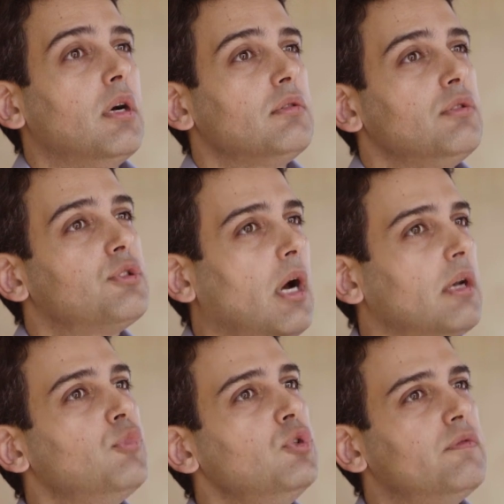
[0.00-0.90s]
but you try
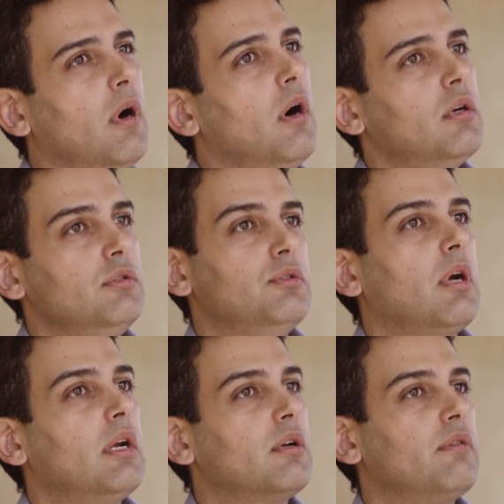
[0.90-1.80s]
to move on. You
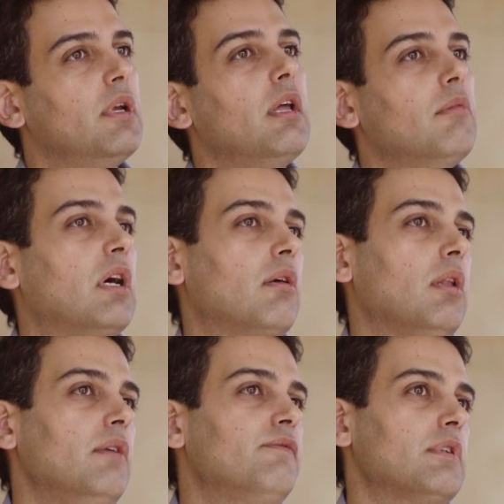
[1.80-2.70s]
try to create a better
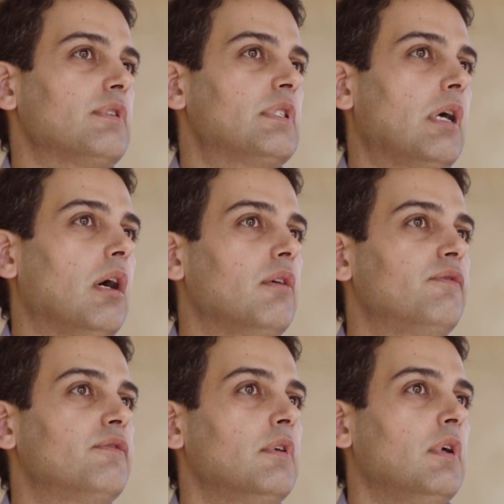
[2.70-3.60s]
life for
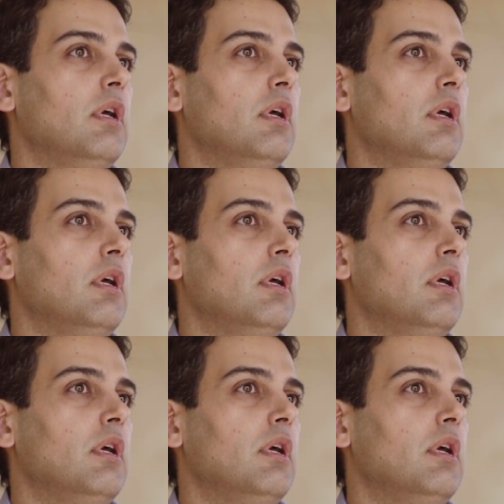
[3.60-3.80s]
yourself